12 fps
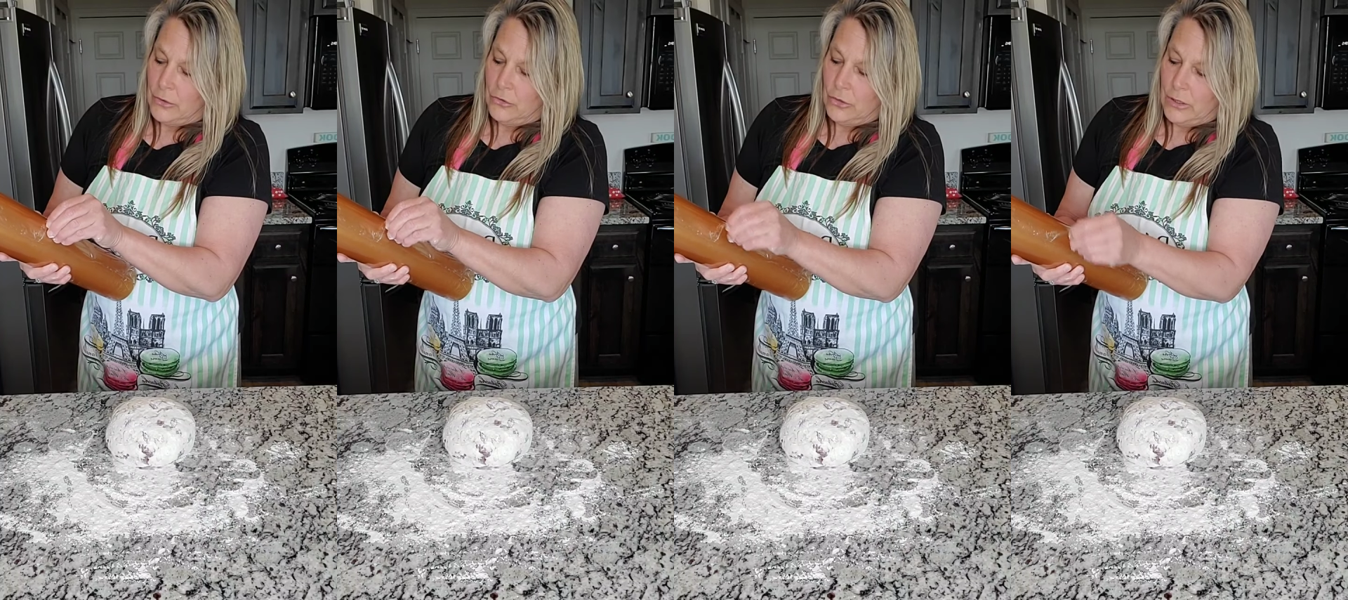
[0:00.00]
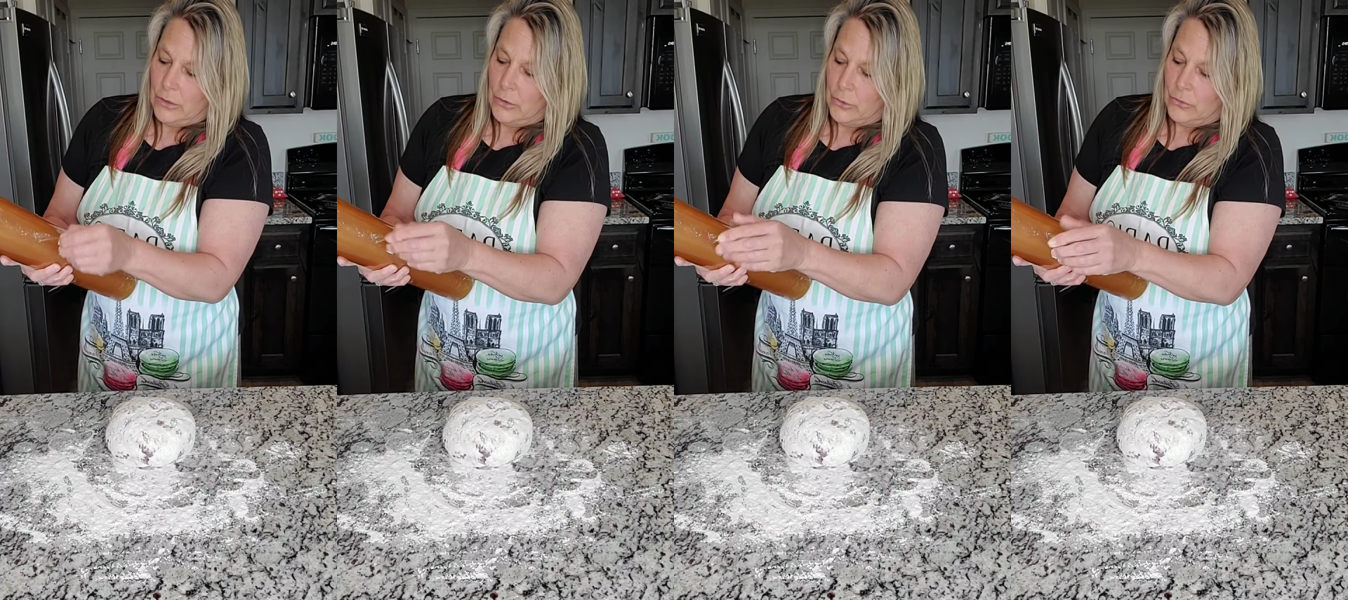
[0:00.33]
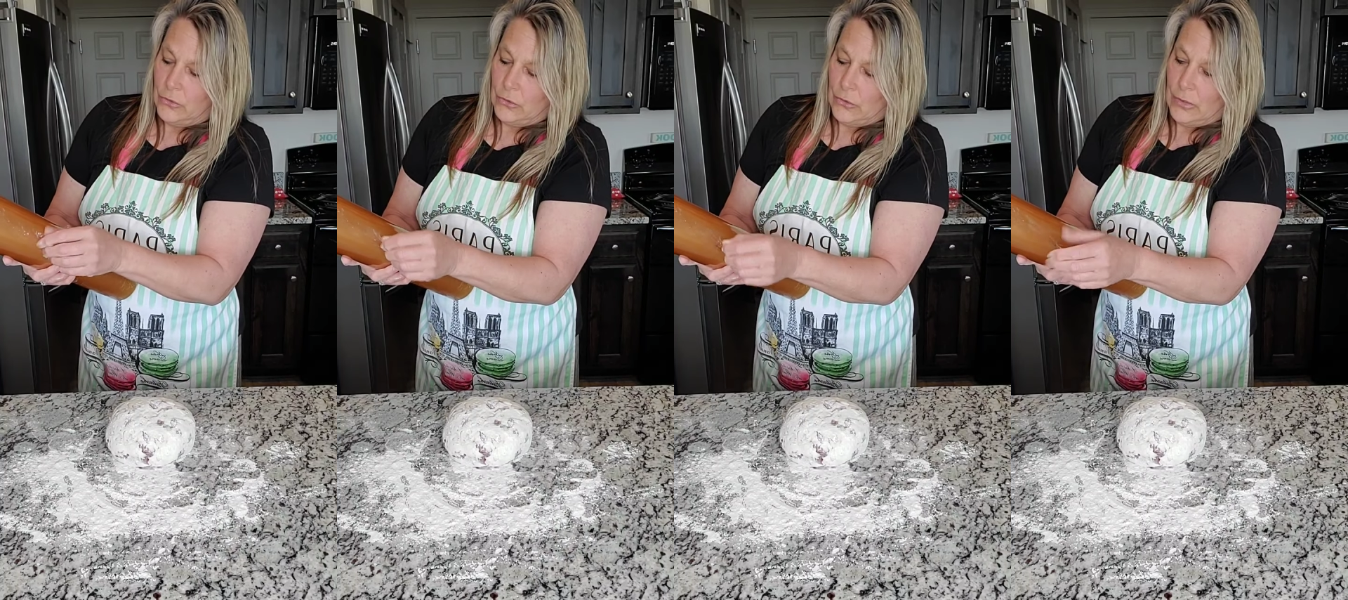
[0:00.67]
She
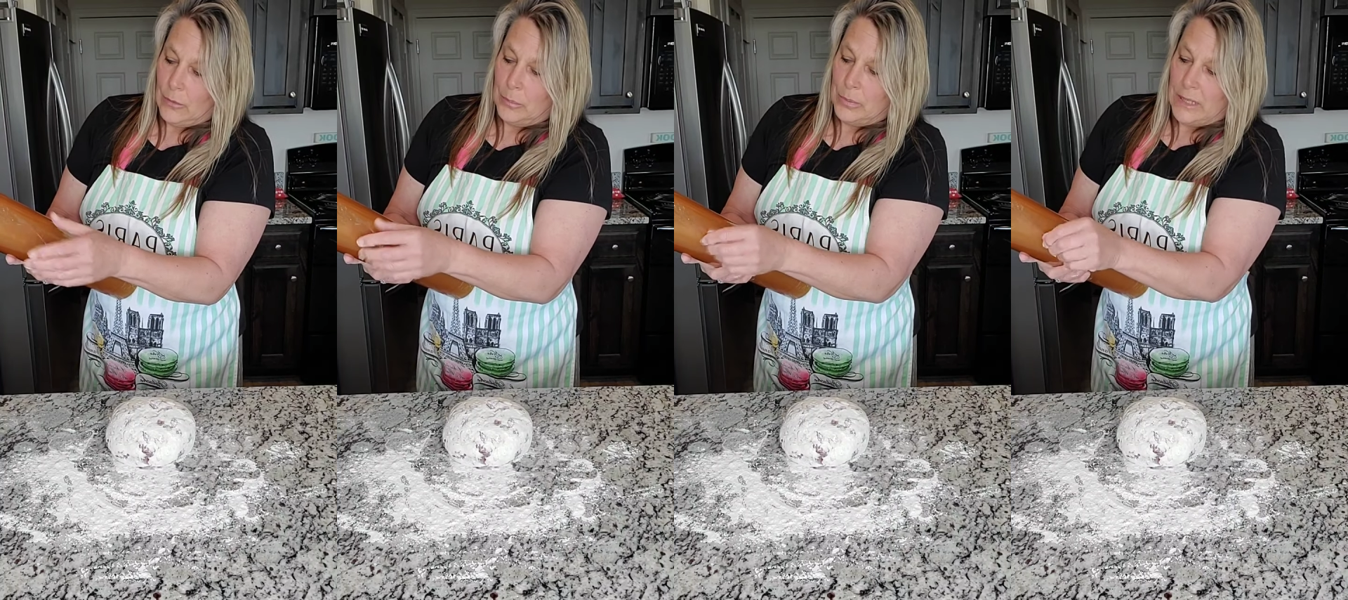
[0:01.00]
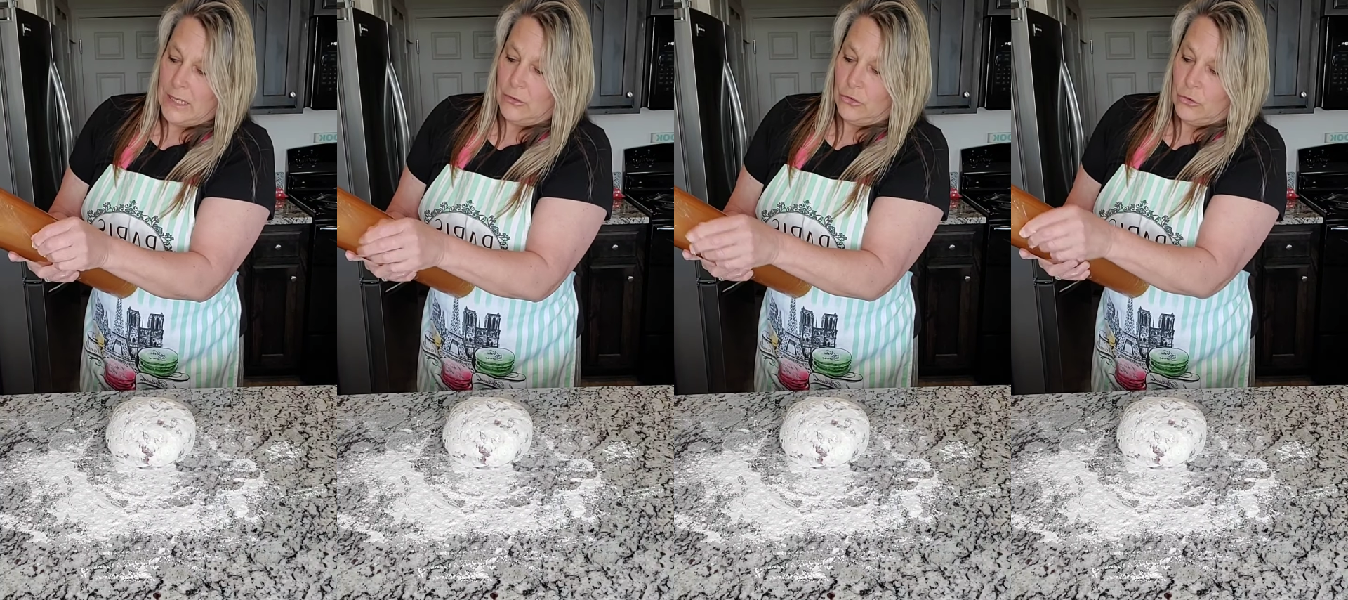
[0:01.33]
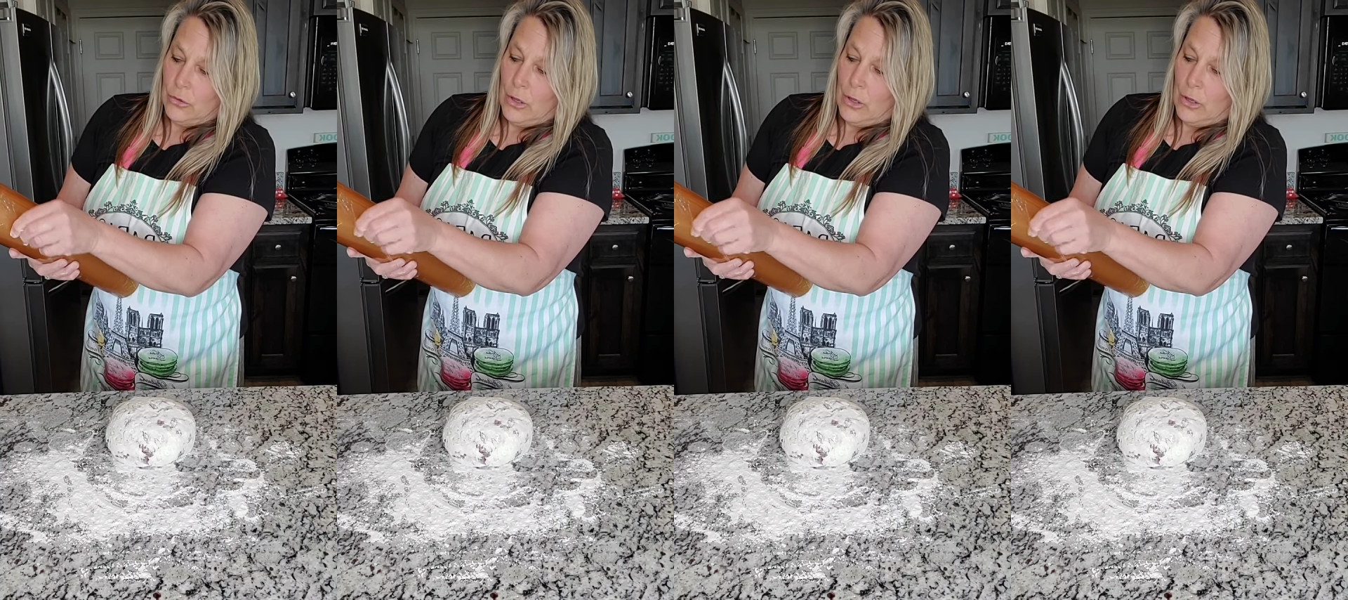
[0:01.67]
used the bleach